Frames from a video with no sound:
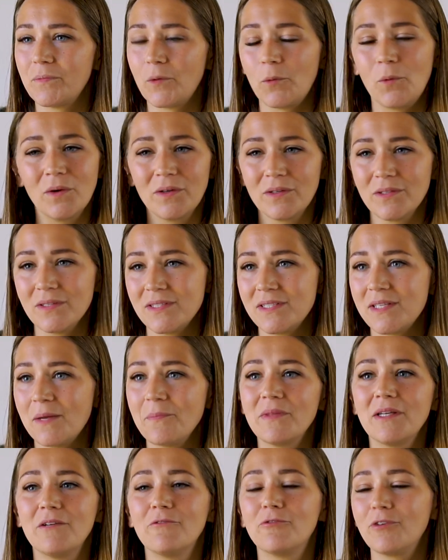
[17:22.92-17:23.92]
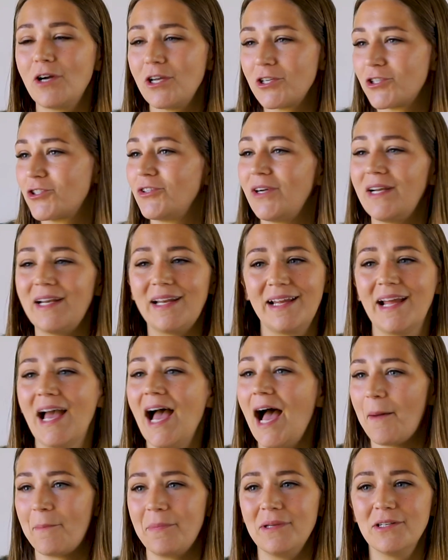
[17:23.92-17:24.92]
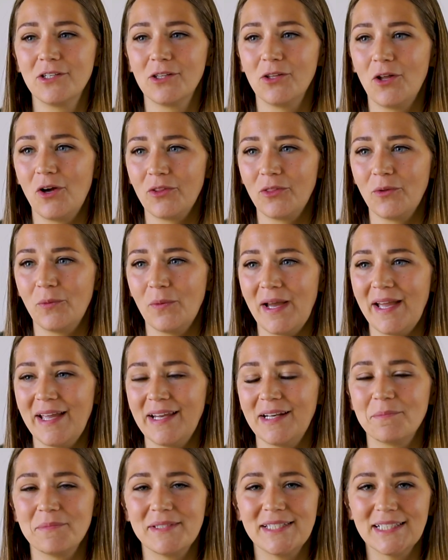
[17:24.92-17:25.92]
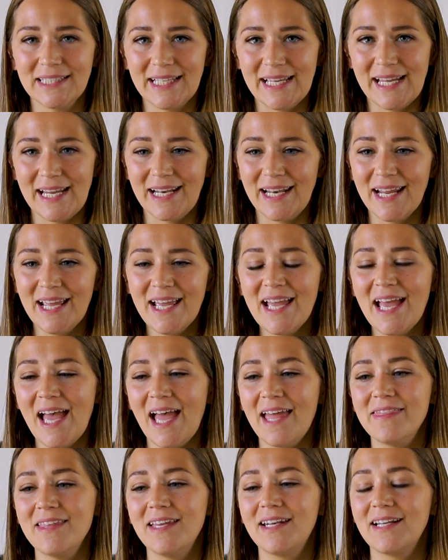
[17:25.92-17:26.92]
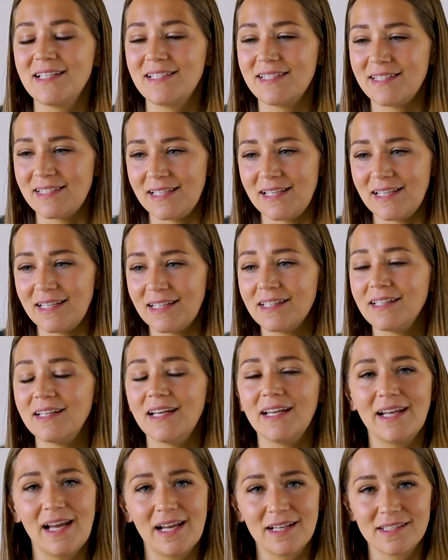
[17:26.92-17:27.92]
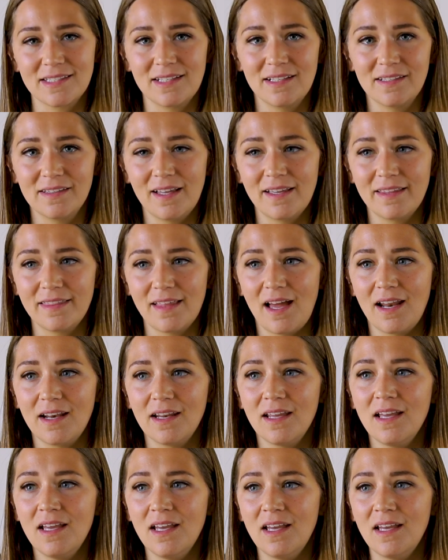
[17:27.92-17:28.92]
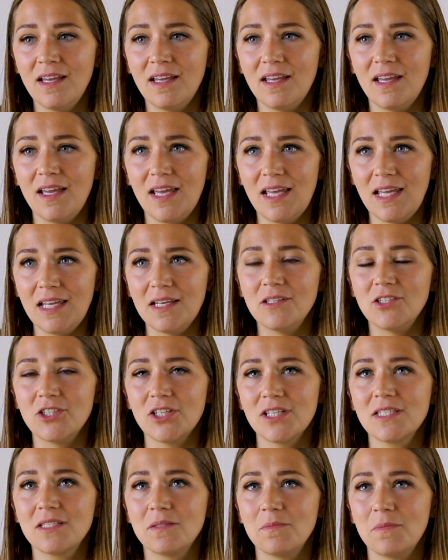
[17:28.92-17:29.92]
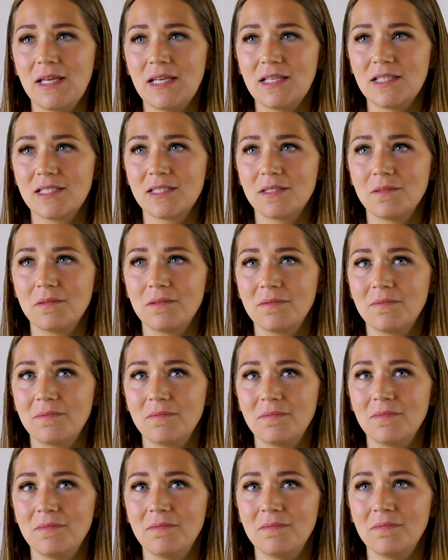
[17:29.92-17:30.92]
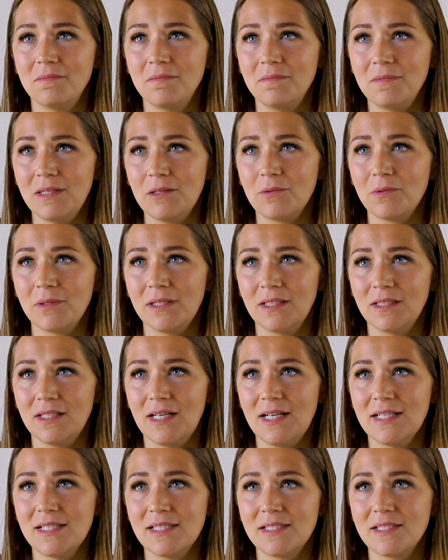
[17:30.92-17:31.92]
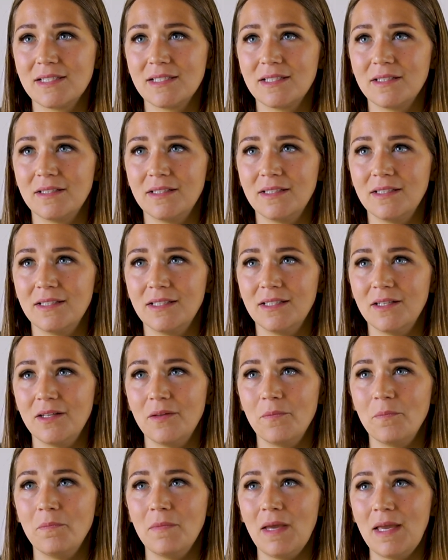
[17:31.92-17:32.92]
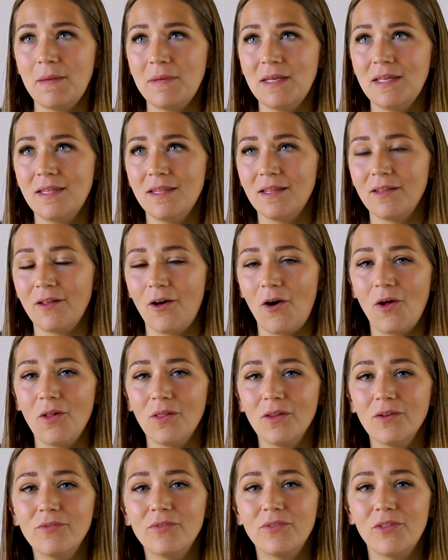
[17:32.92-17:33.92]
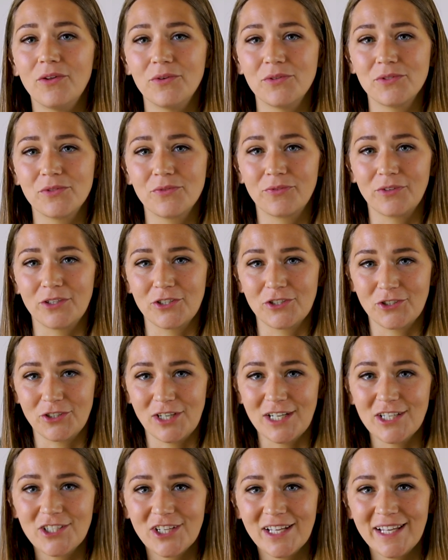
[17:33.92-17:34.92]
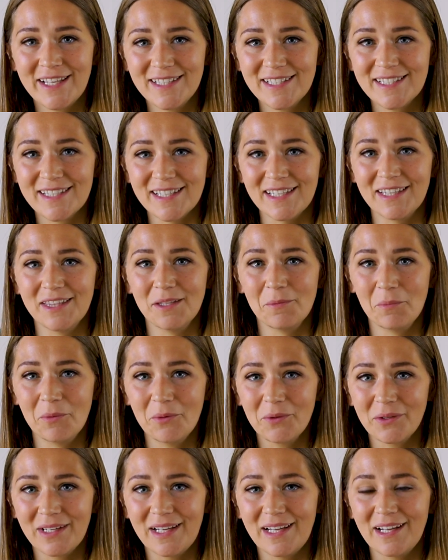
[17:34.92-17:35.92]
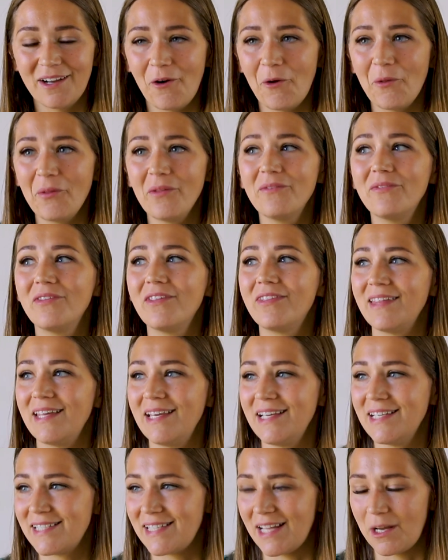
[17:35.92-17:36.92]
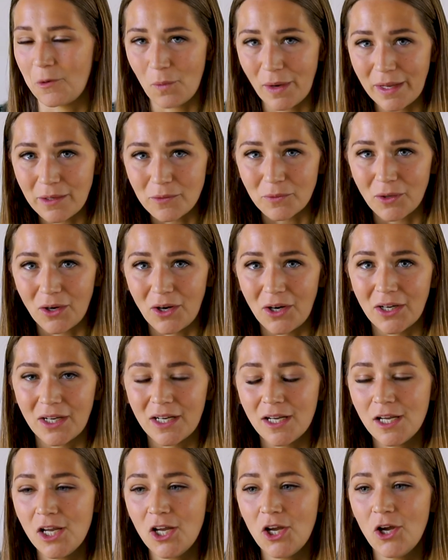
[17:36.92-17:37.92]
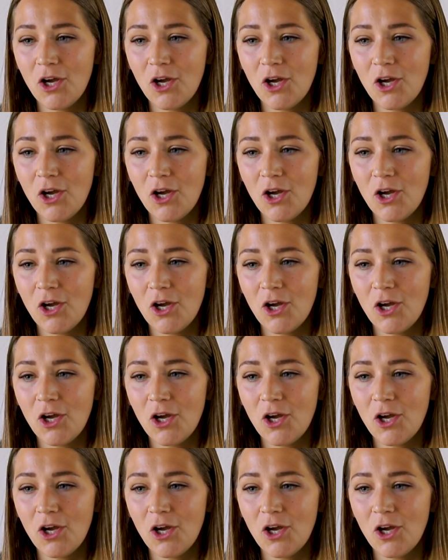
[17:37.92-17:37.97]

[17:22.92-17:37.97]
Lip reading: or something frustrating happened along the way and I'm delayed, and then I see an accident like that, it just makes me realize maybe all of those frustrations in the morning, all of the things that went wrong